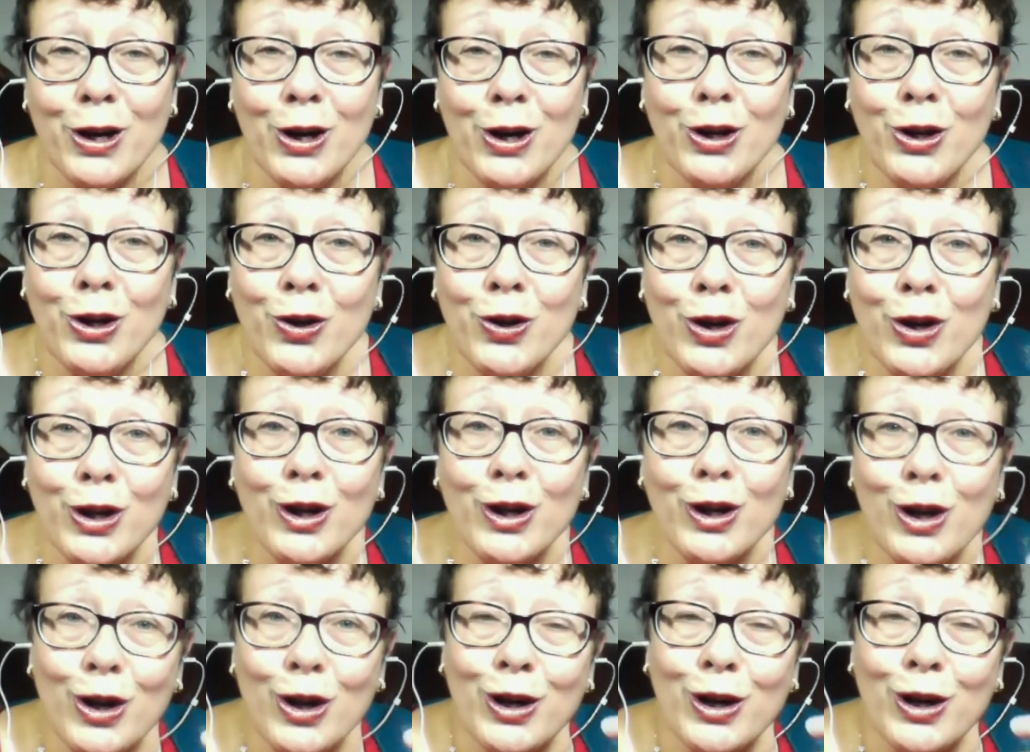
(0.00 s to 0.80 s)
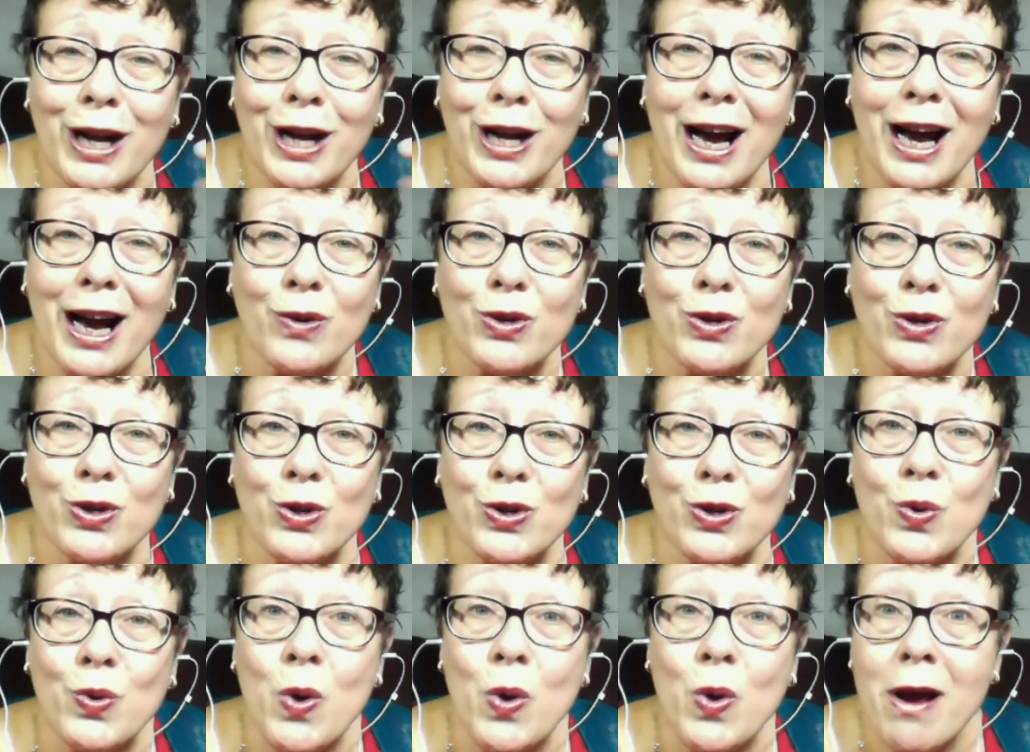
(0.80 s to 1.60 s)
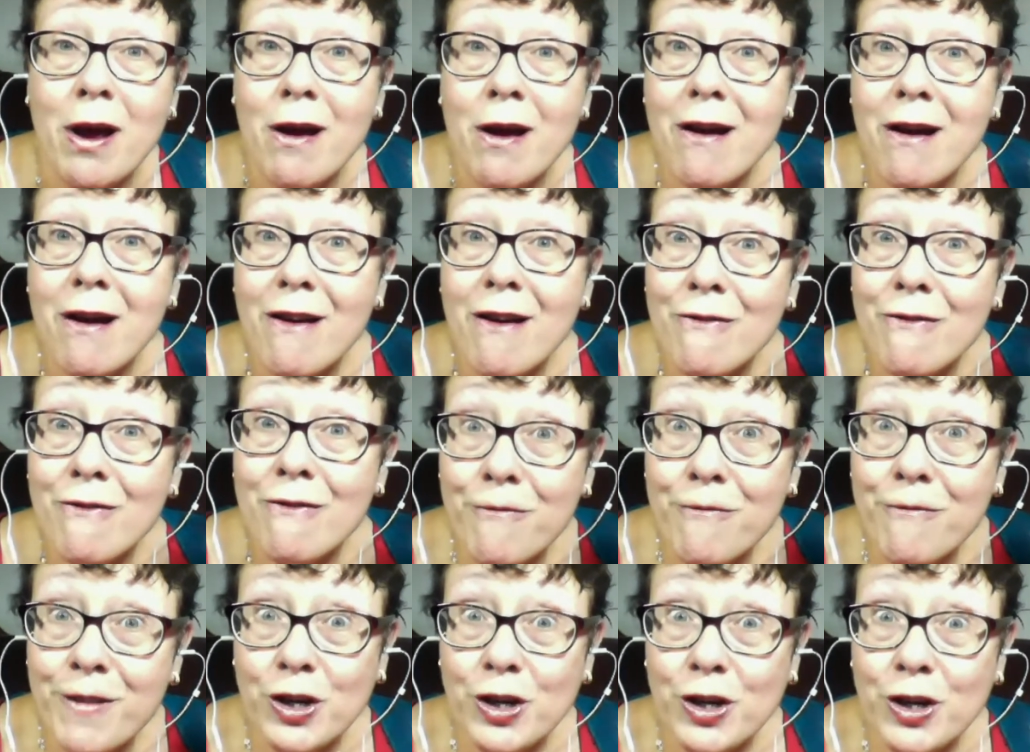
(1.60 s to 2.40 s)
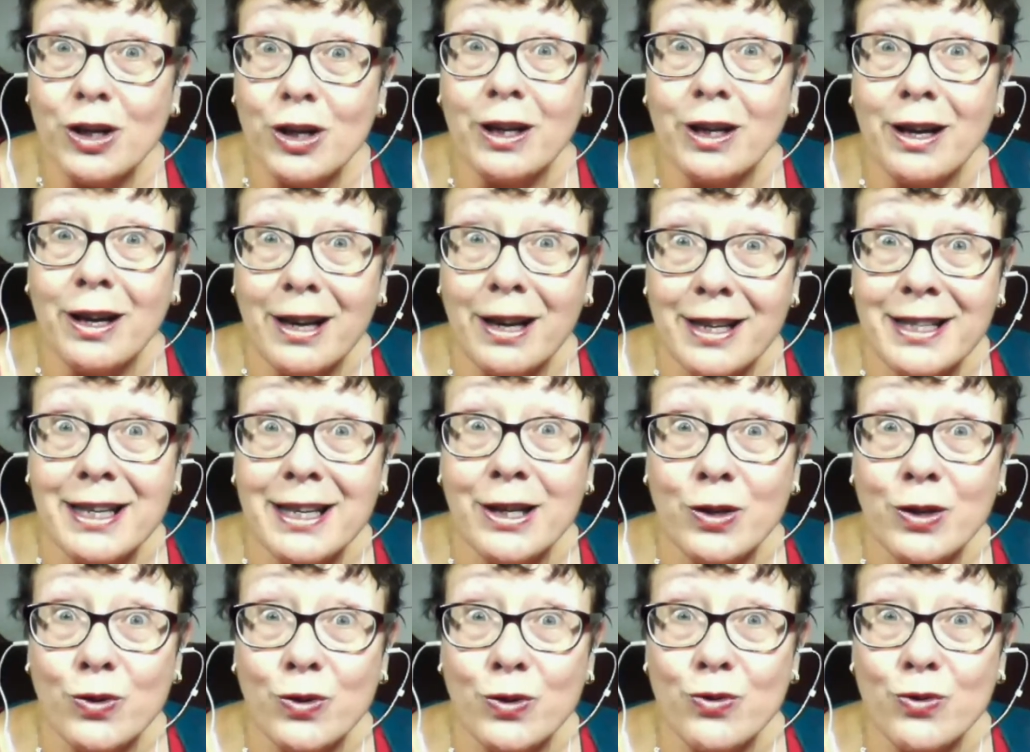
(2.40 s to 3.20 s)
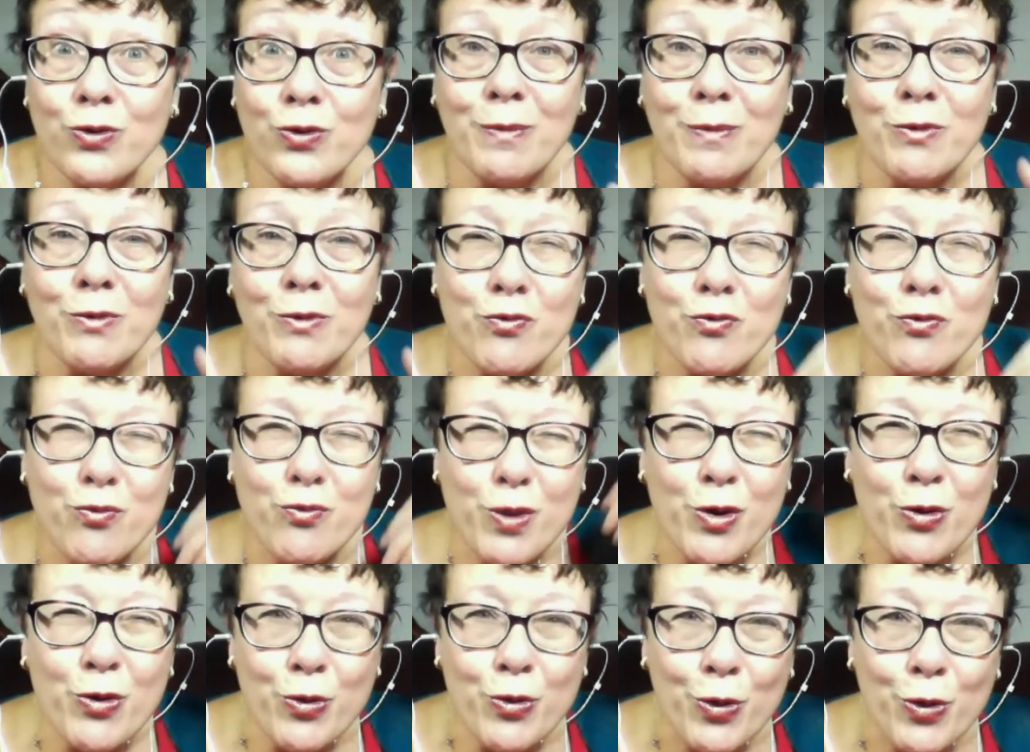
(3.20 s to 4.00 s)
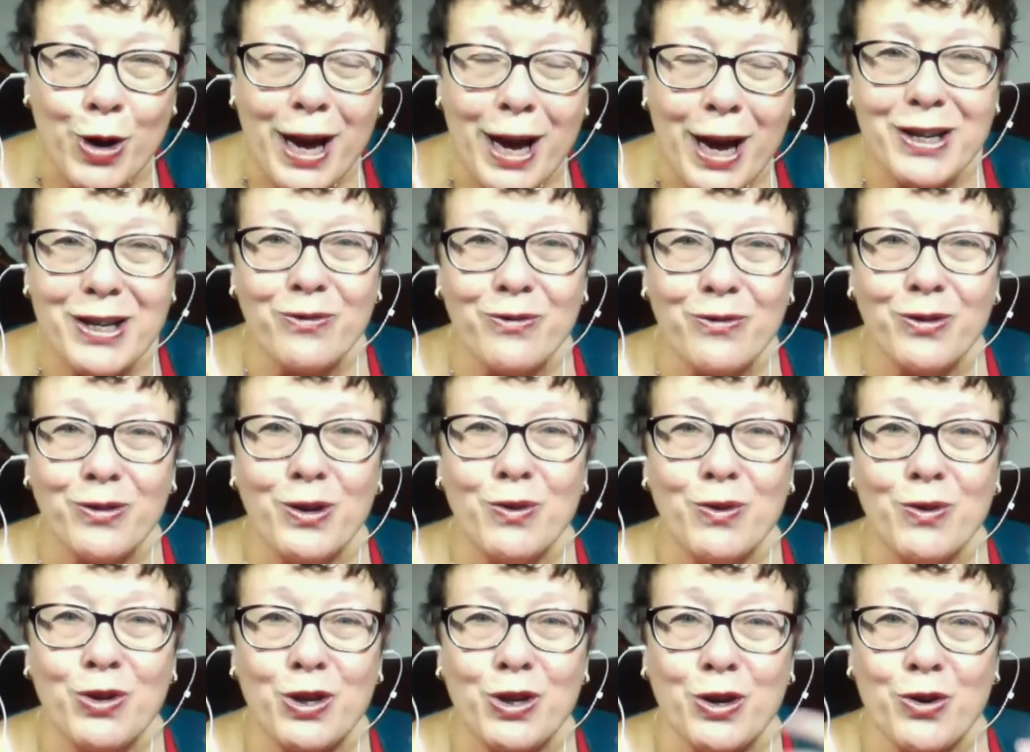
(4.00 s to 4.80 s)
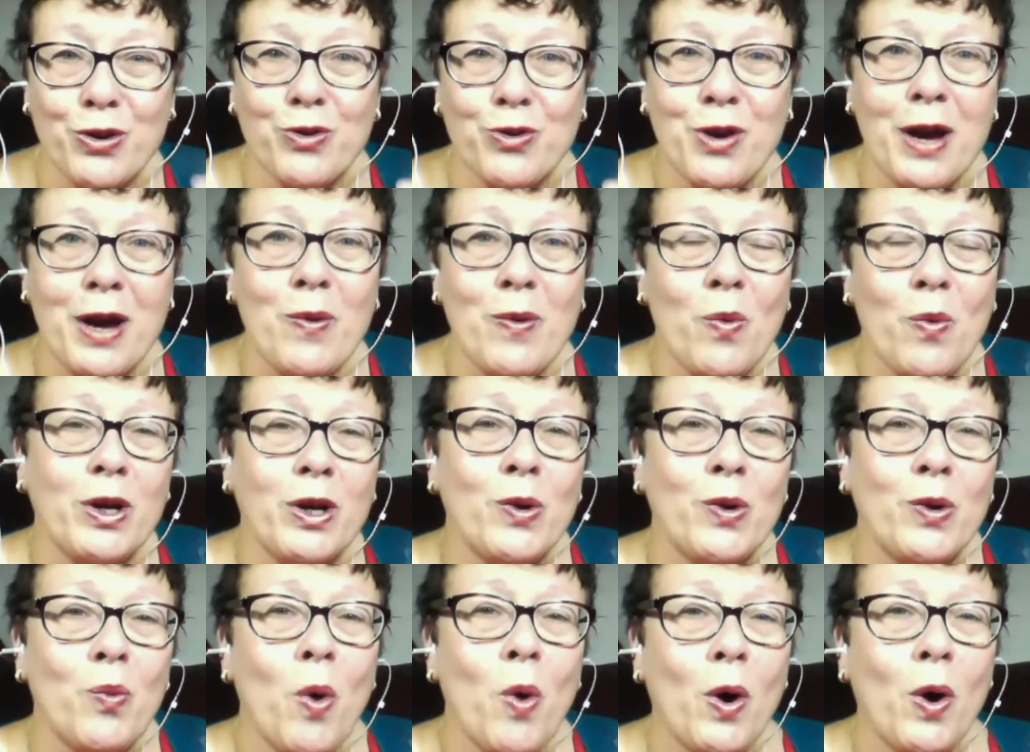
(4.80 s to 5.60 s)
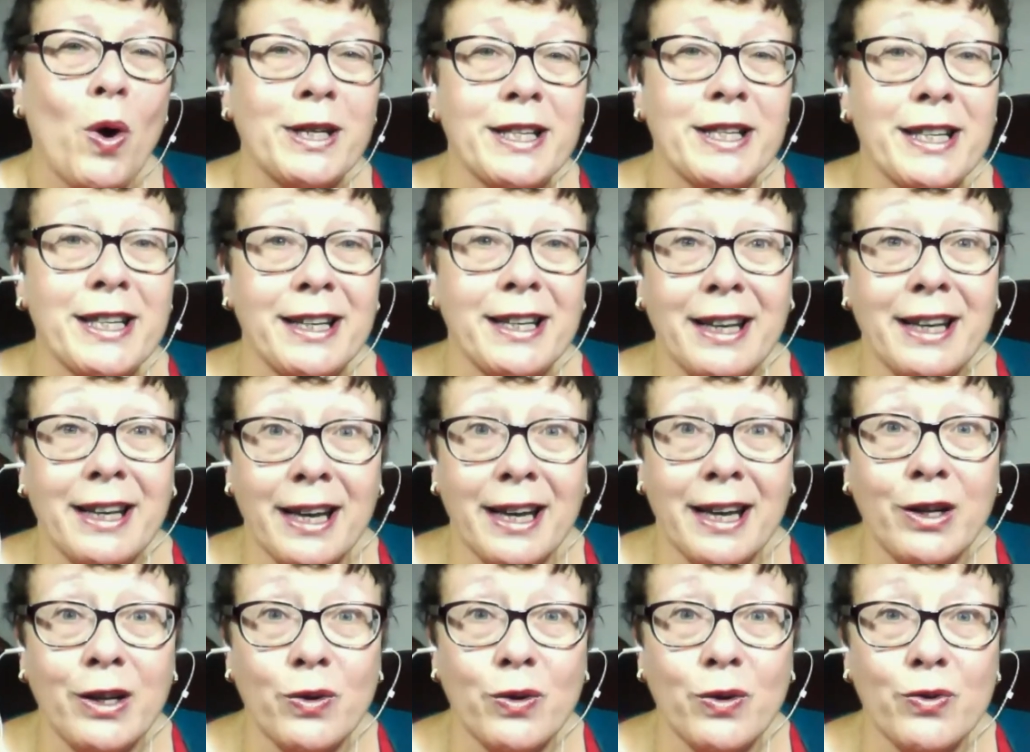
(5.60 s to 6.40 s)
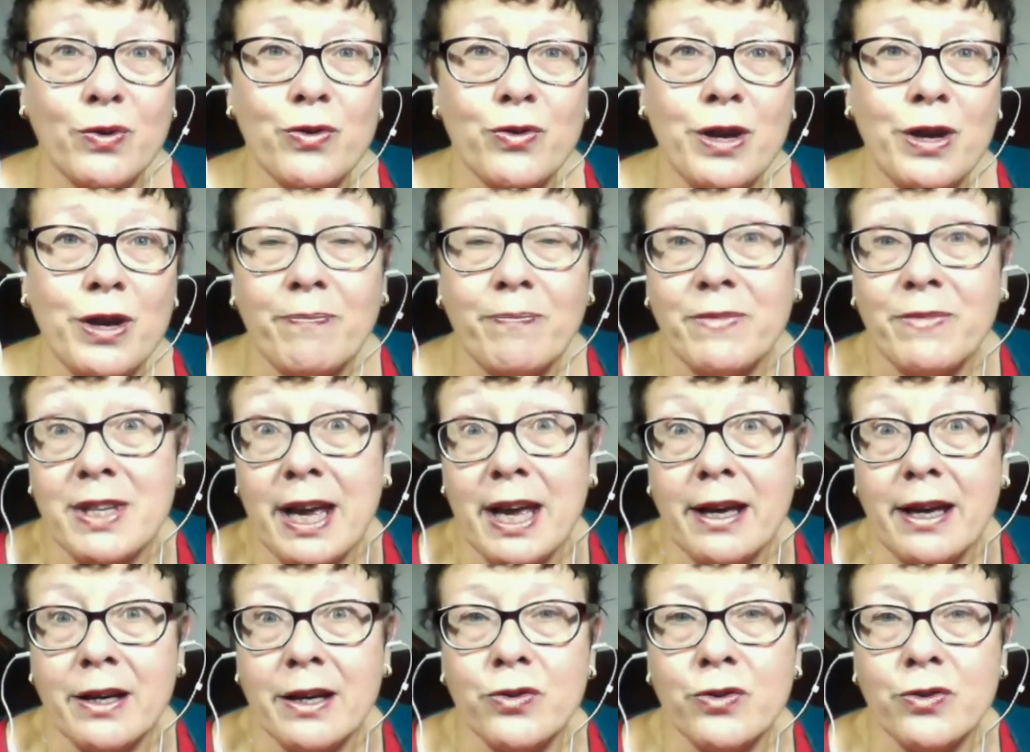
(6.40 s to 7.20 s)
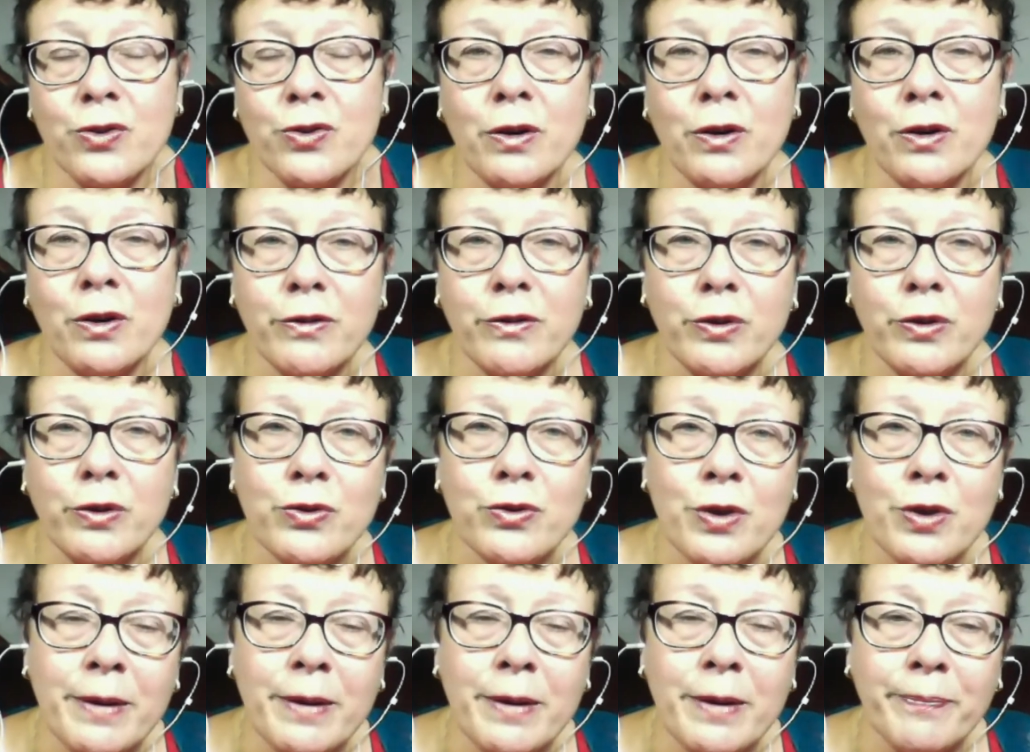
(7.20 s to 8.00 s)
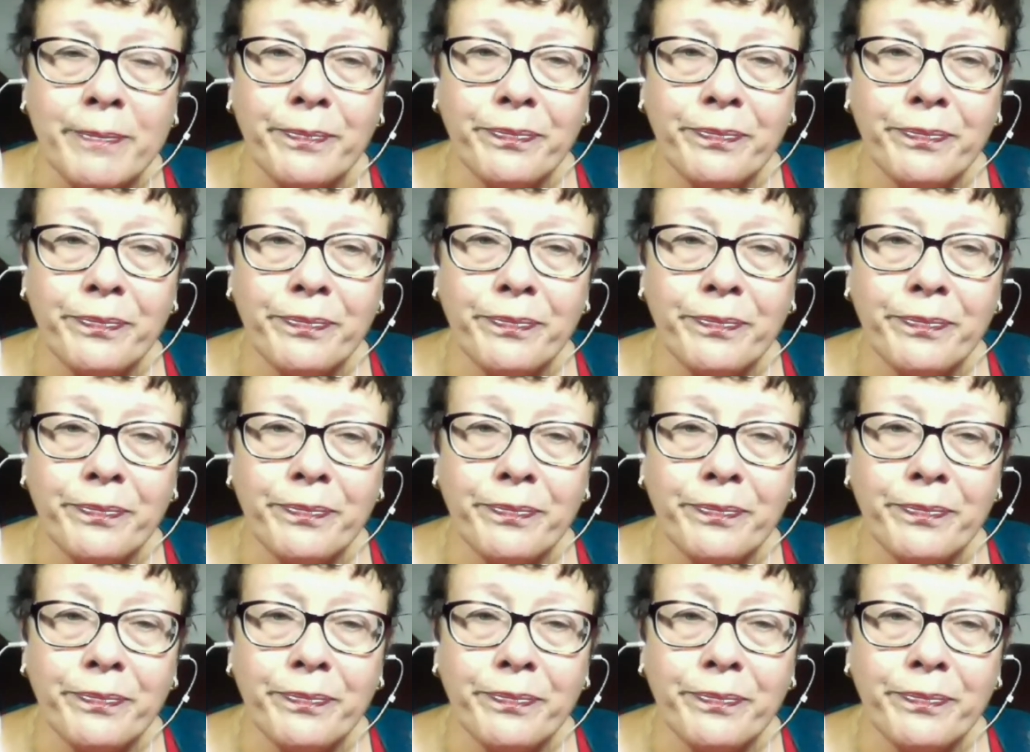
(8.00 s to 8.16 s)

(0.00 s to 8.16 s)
you can learn how to visualize in your dream, create a future, create what you want in your dream, take control of your dream.